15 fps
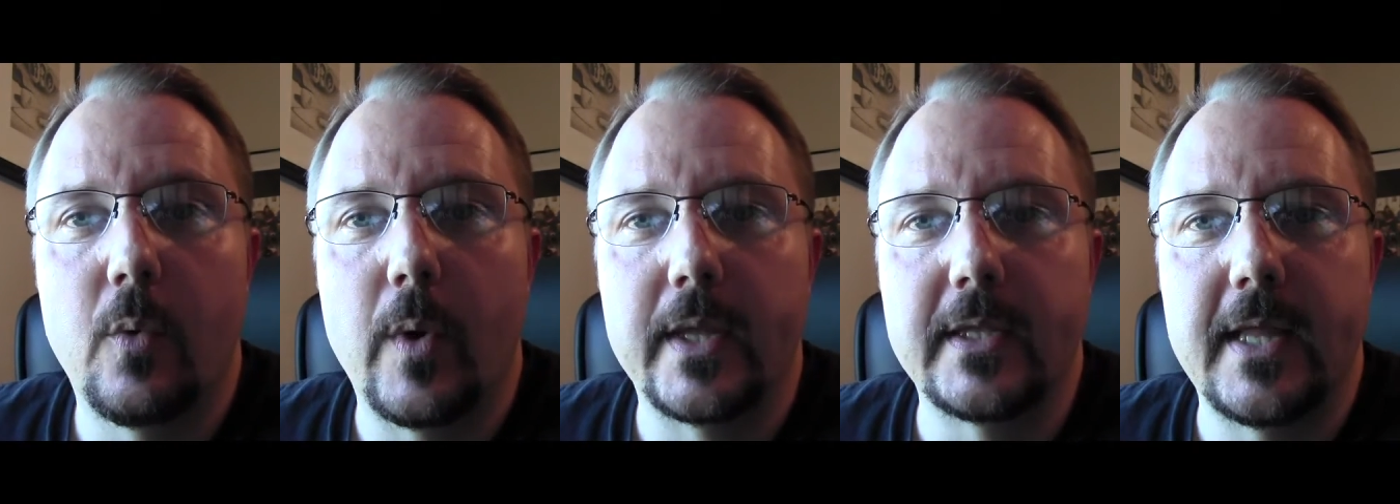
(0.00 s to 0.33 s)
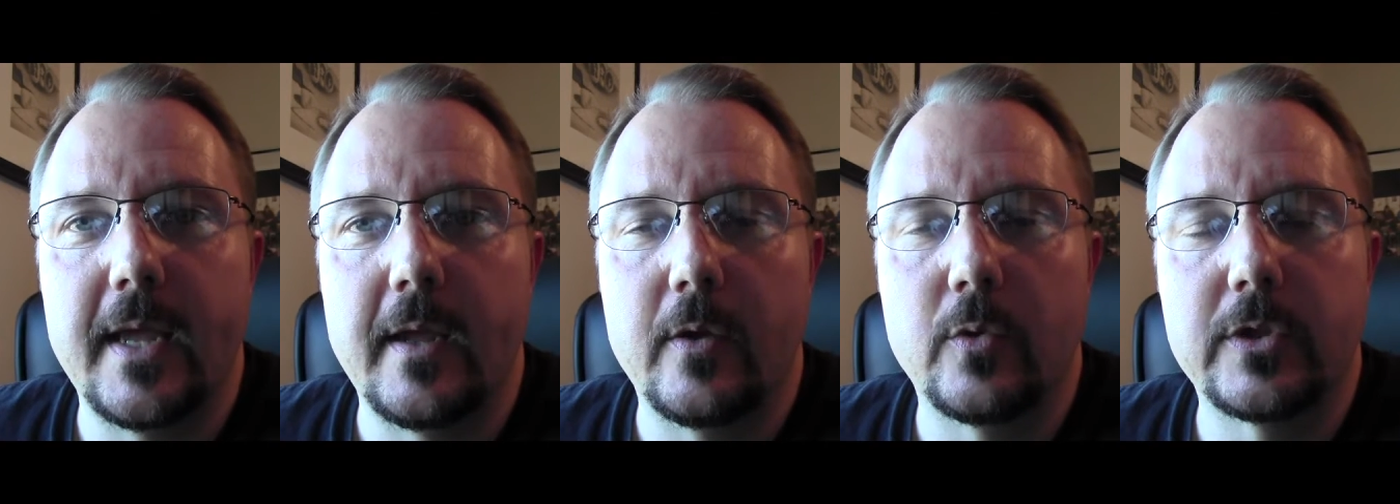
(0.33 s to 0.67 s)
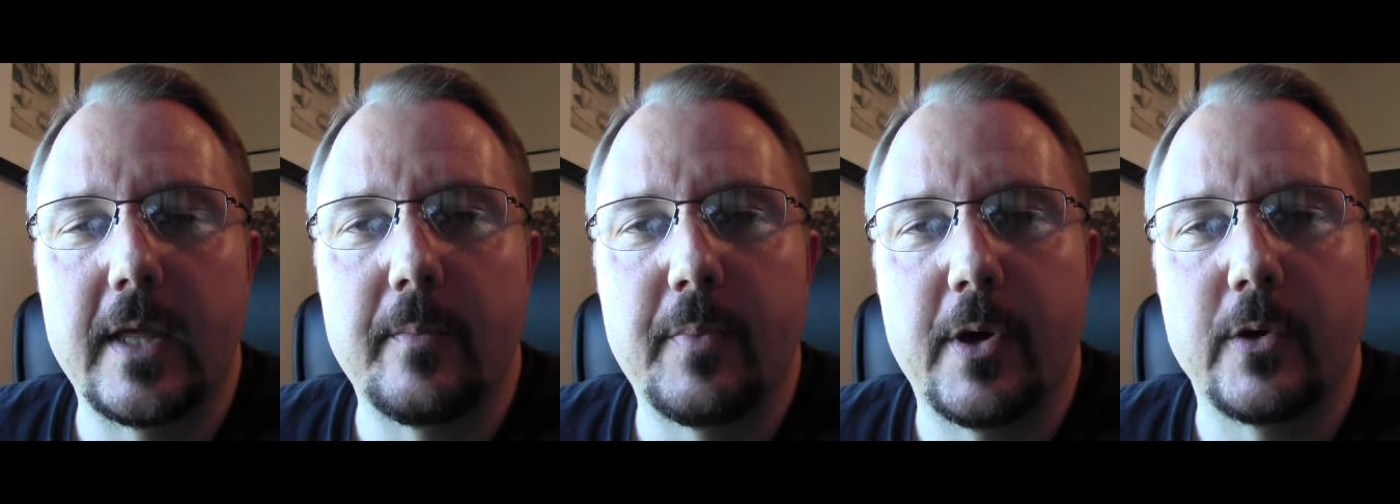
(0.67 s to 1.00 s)
when they
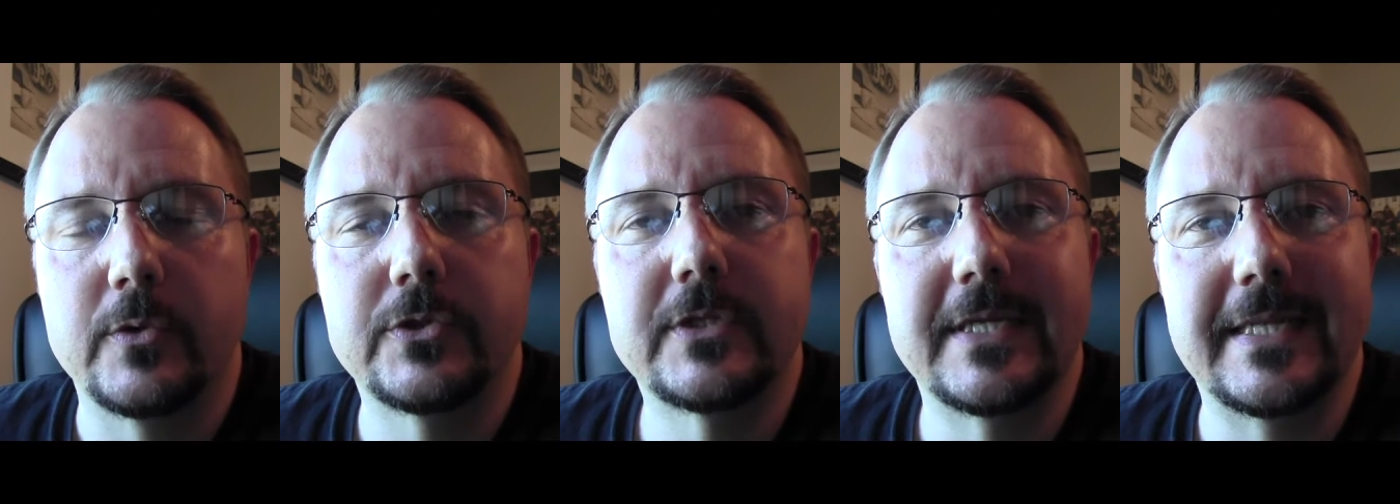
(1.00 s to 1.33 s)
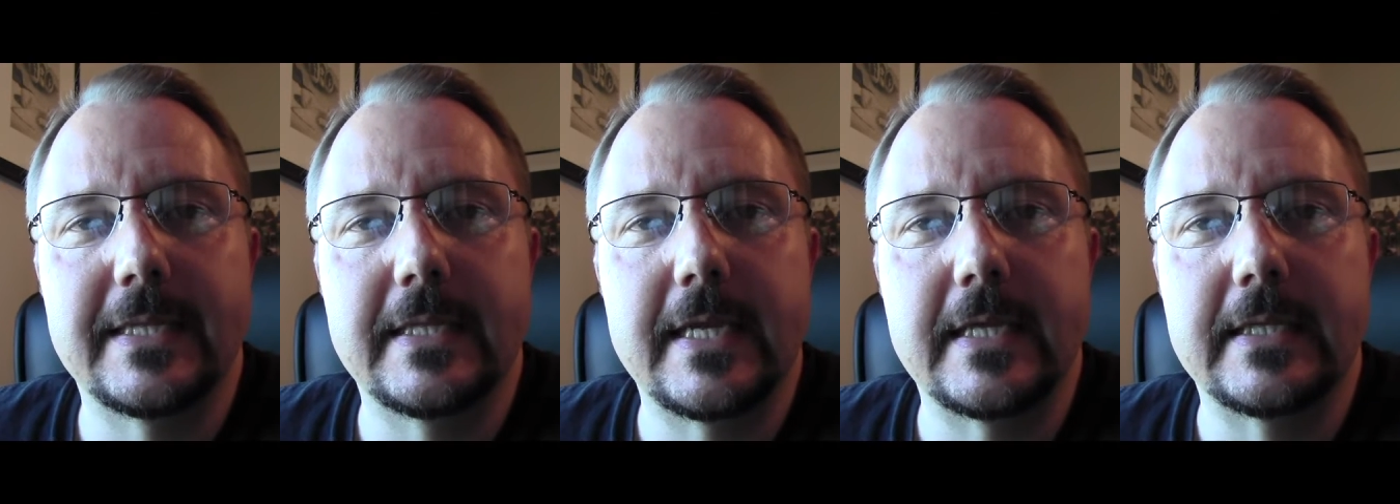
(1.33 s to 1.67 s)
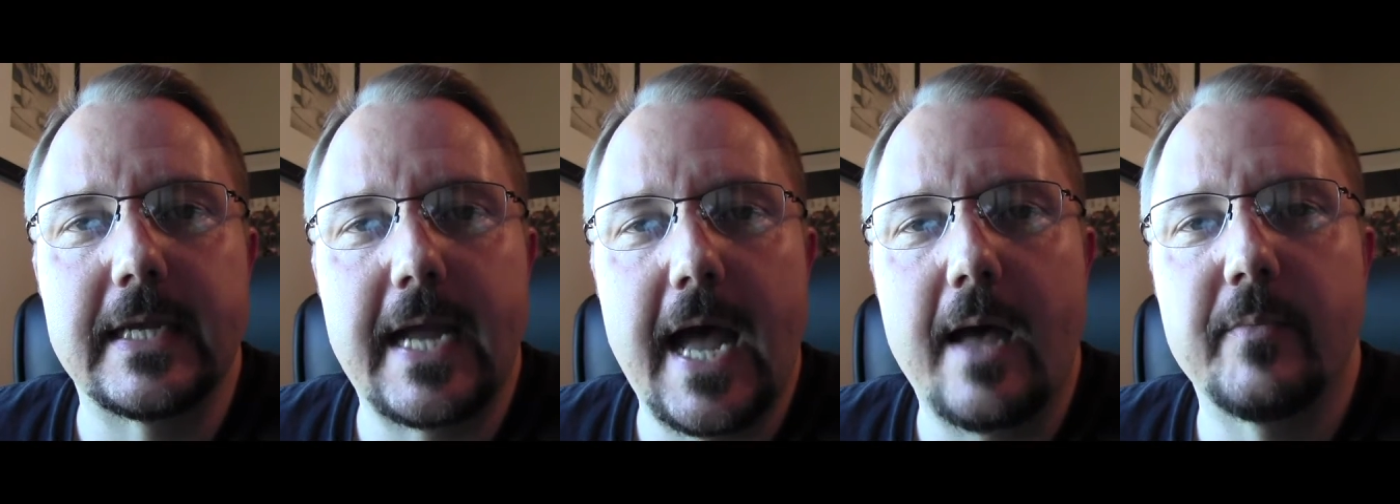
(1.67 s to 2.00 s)
post
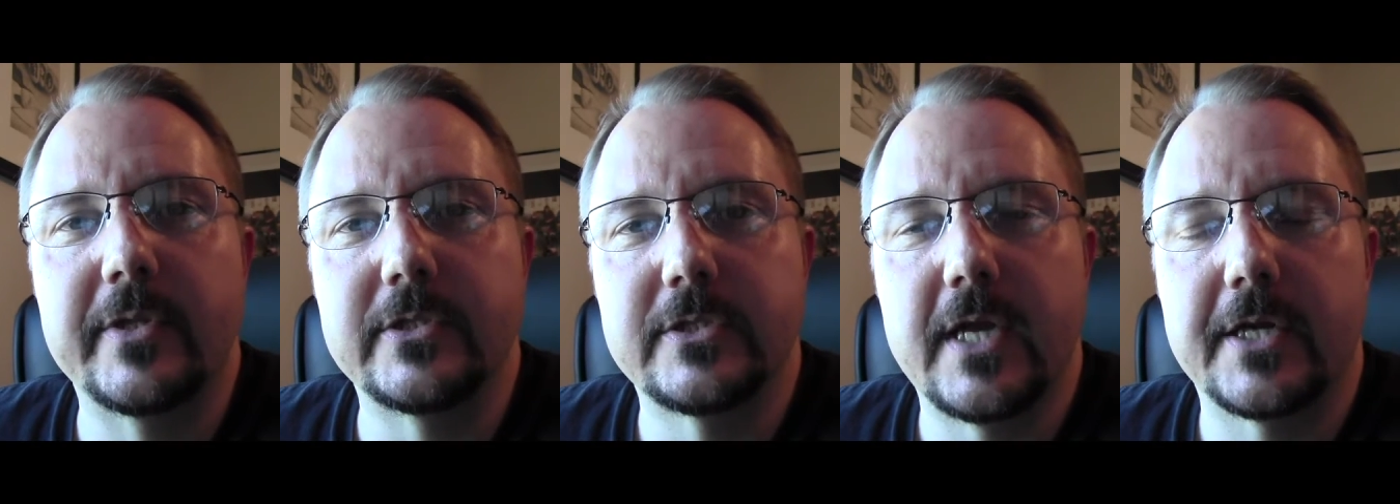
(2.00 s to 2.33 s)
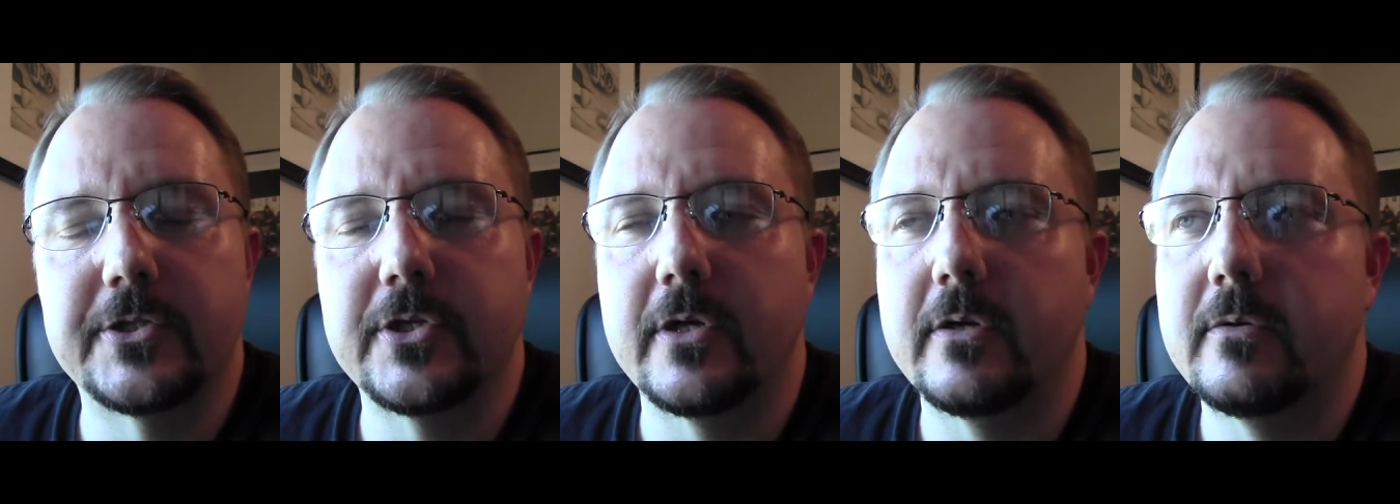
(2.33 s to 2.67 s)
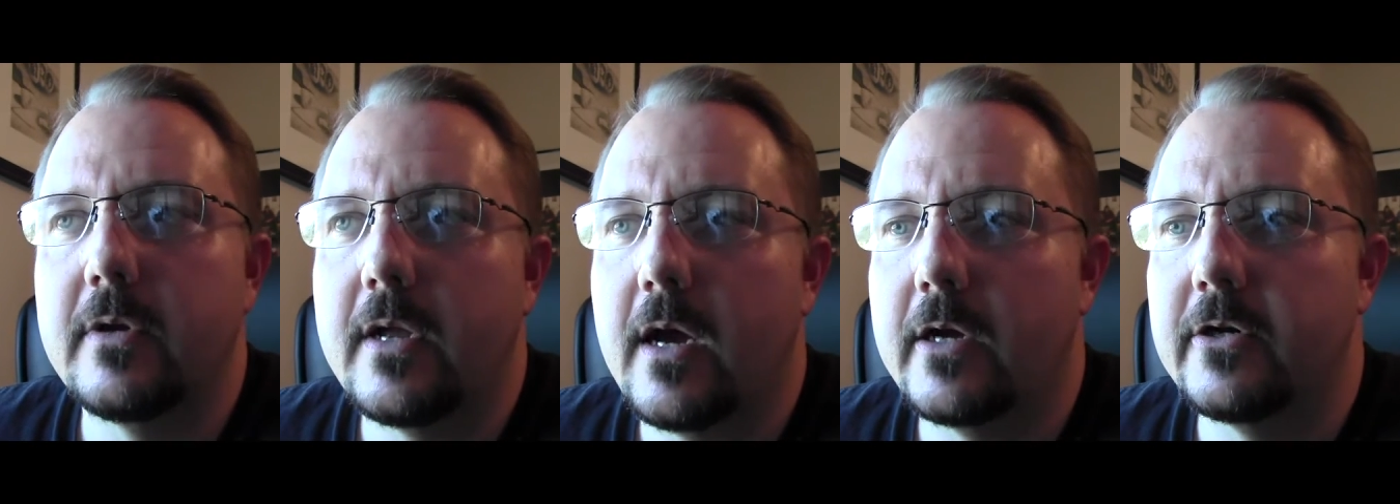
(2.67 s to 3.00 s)
in the comment section
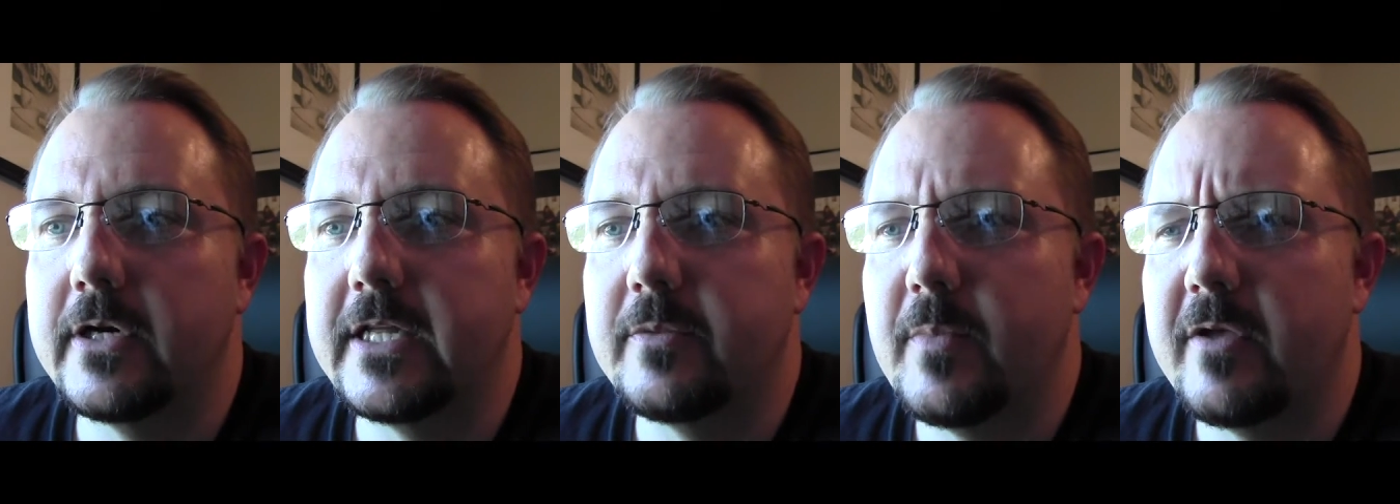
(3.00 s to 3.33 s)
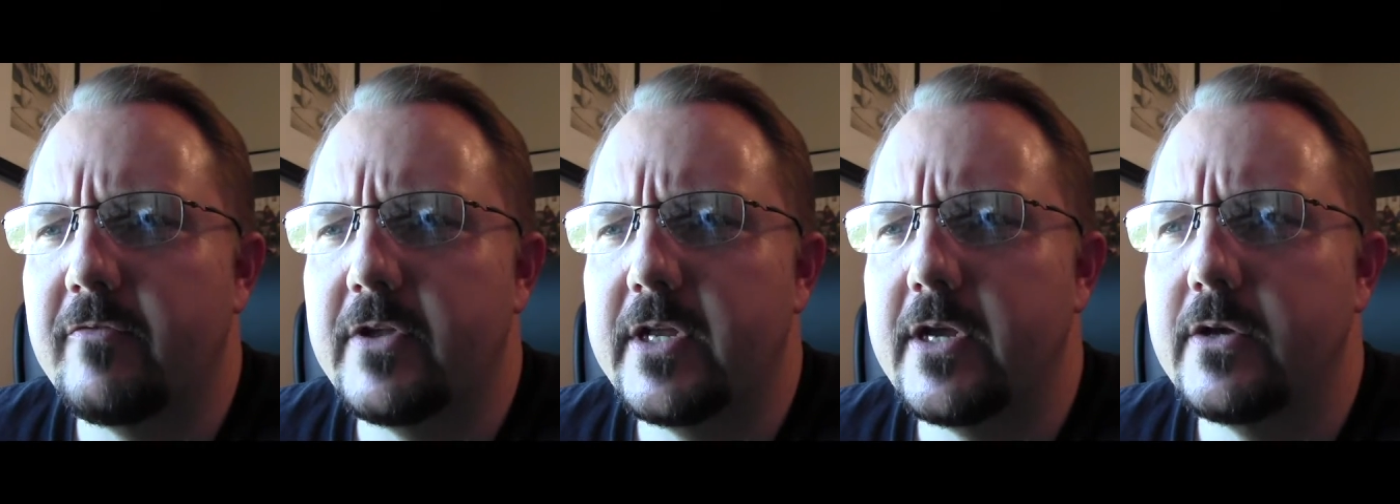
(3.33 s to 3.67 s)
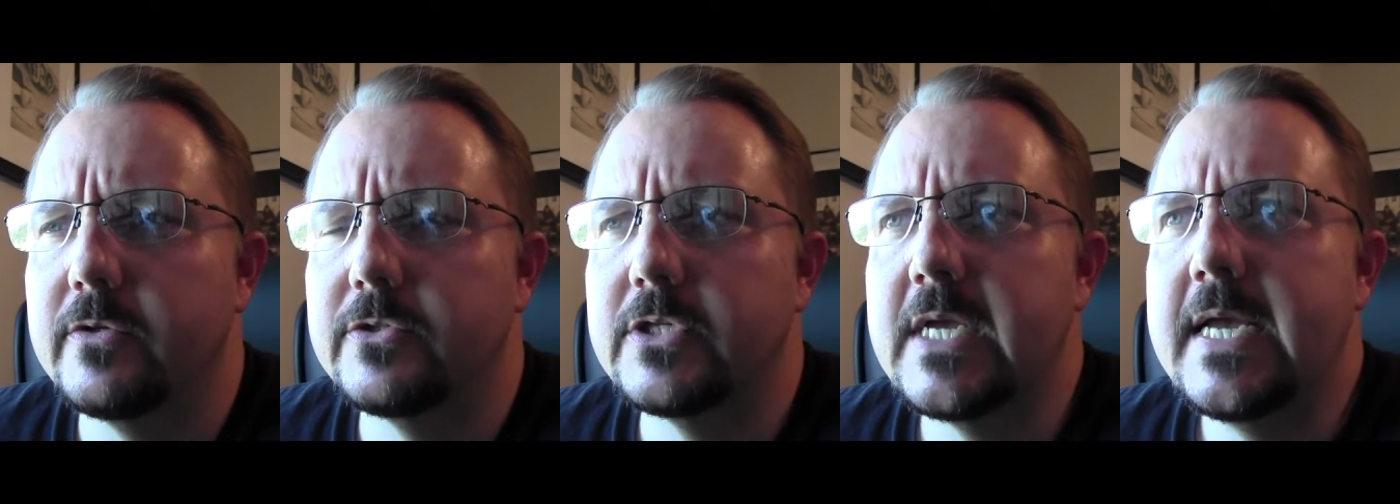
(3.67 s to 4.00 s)
underneath my
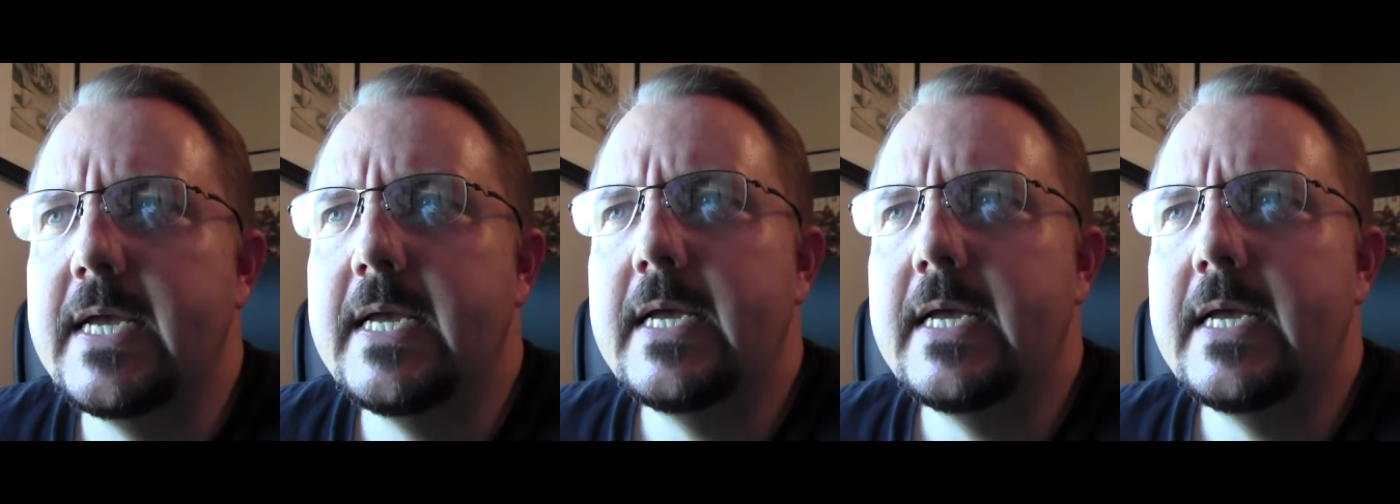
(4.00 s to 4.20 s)
videos,